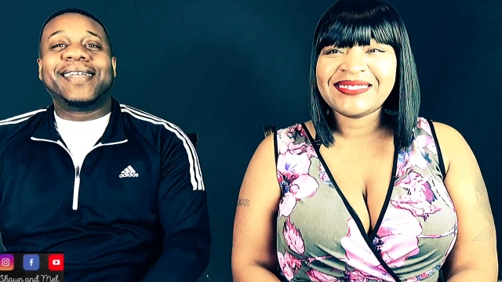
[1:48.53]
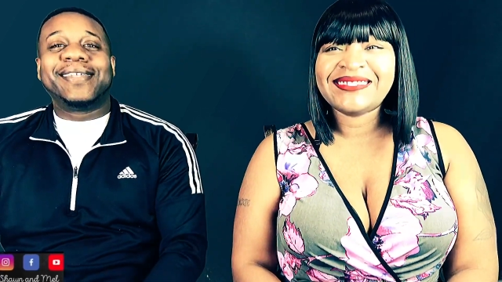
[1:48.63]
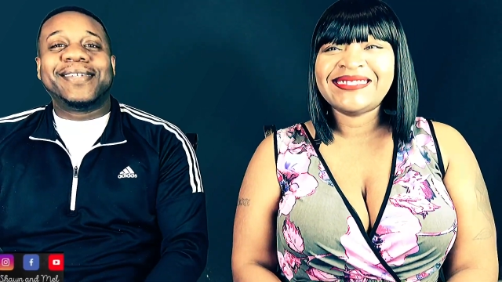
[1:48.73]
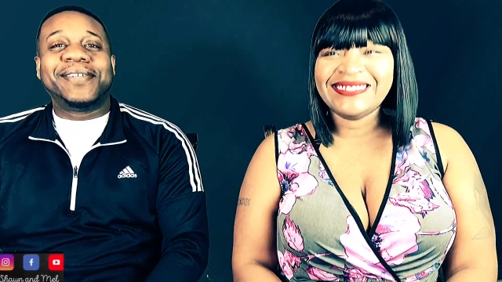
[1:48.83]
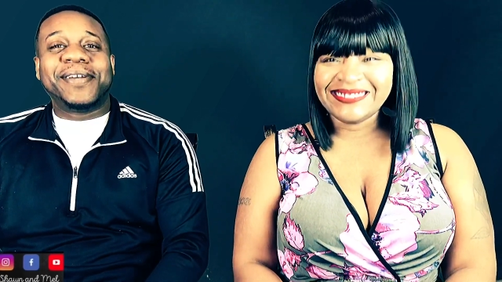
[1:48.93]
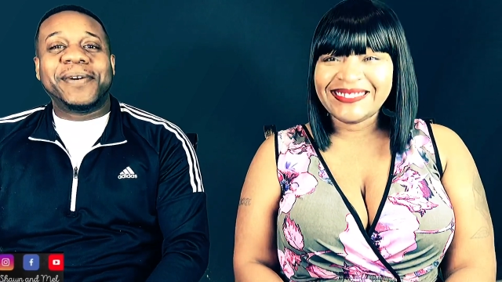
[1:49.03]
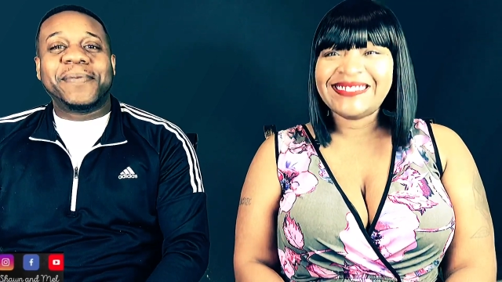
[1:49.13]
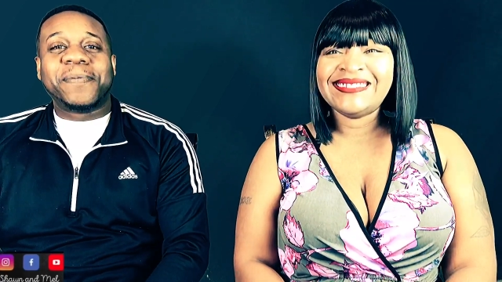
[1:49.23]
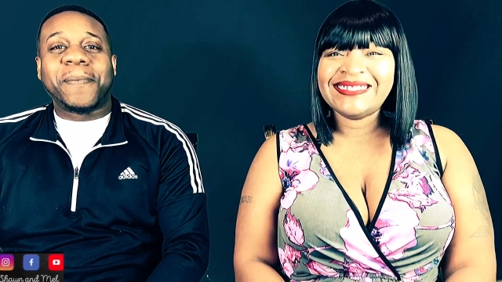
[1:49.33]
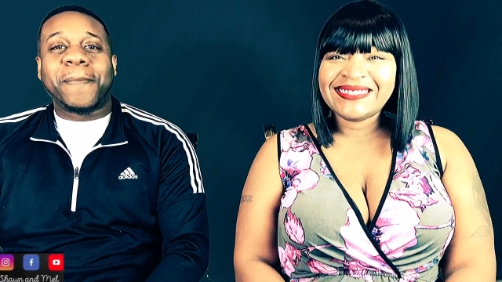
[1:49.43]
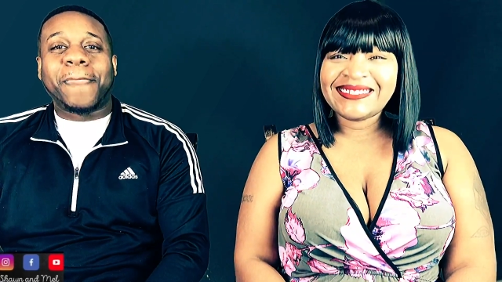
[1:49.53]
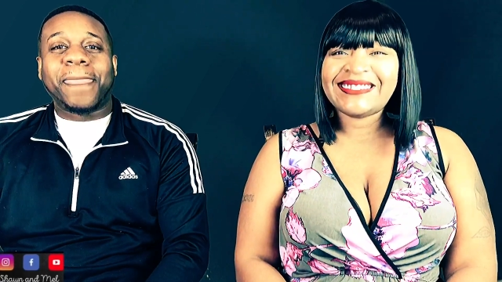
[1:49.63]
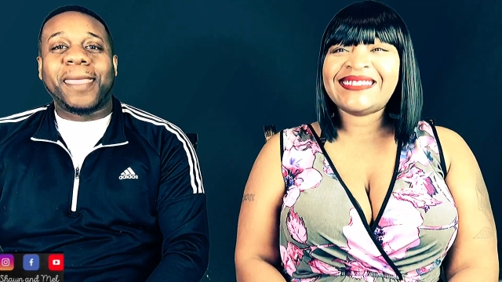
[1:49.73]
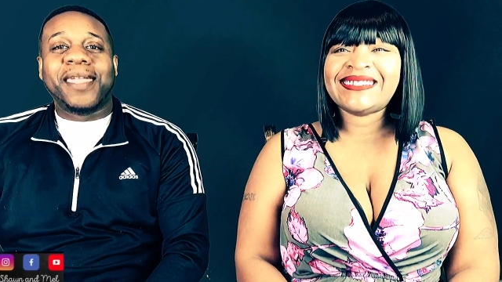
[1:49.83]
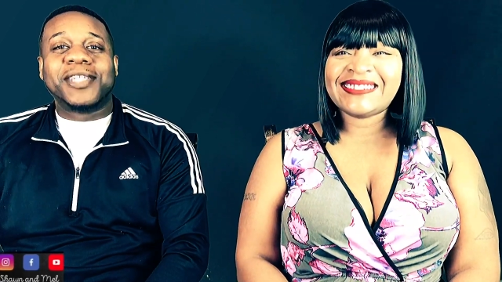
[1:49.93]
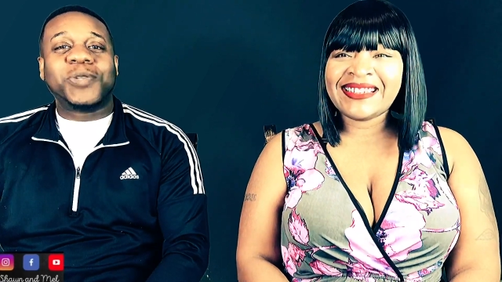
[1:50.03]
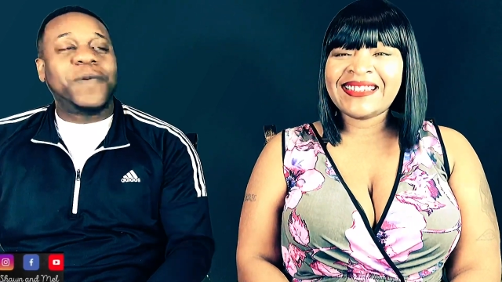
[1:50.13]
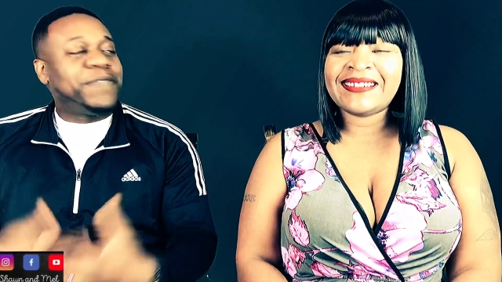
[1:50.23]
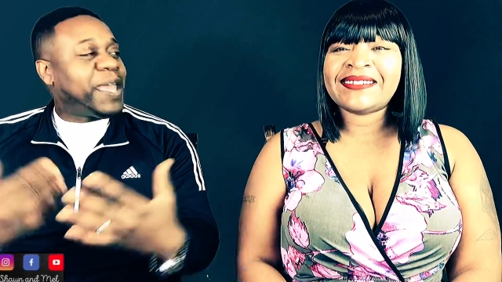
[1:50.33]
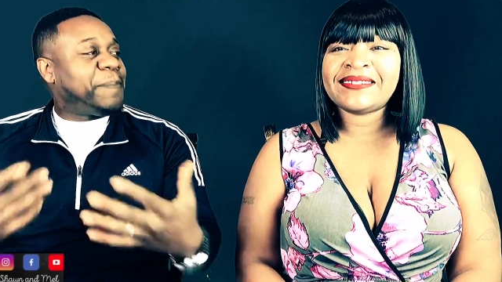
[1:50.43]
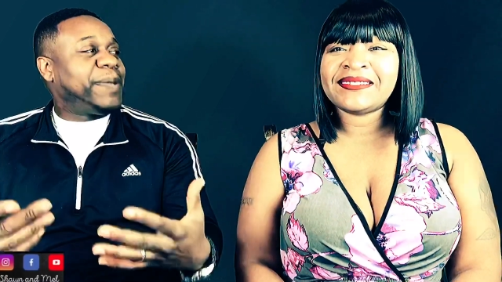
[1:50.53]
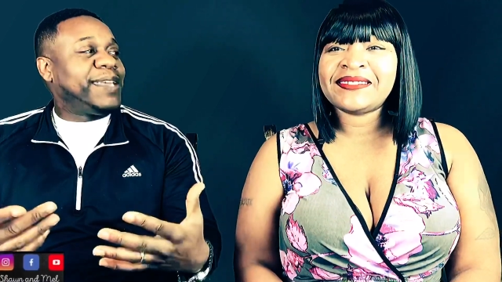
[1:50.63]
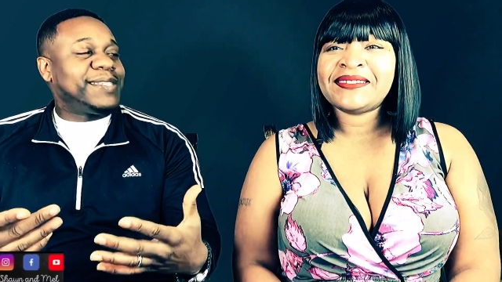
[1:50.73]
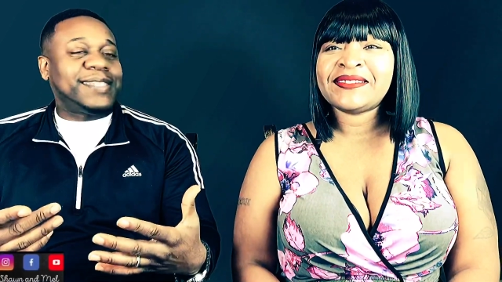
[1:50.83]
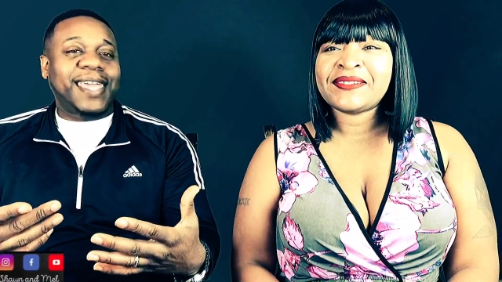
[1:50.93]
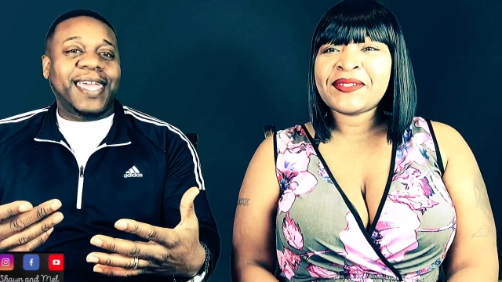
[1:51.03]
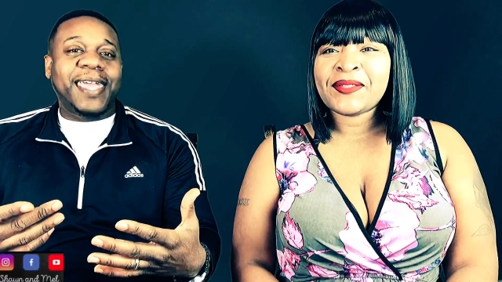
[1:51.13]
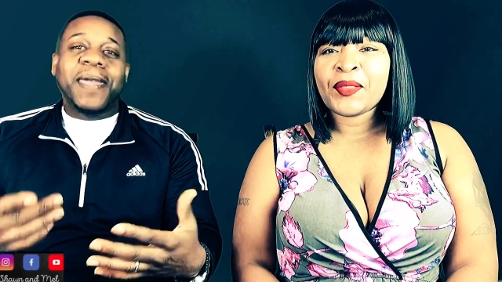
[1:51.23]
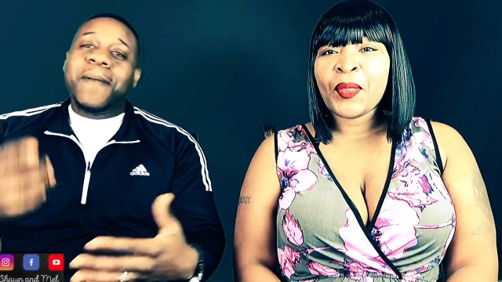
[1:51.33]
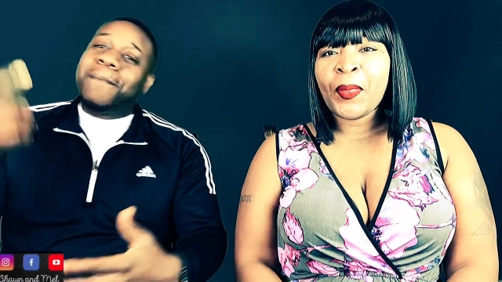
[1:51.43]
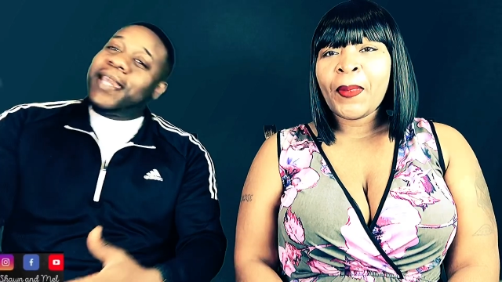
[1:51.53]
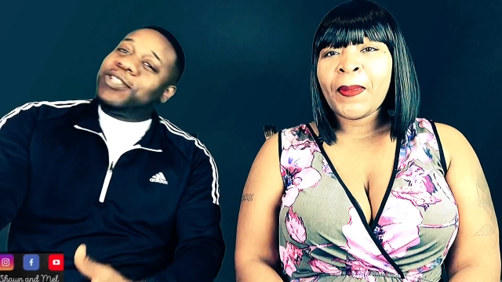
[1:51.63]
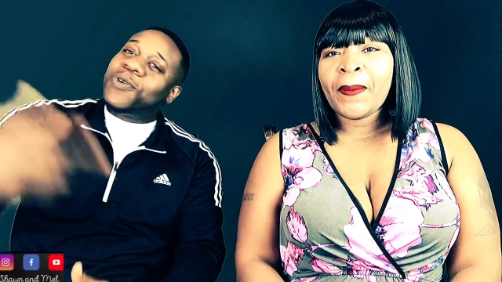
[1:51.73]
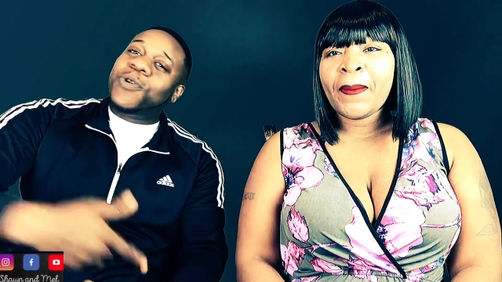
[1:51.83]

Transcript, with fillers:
Speaker 1: You know? So yeah. with that being said, make sure you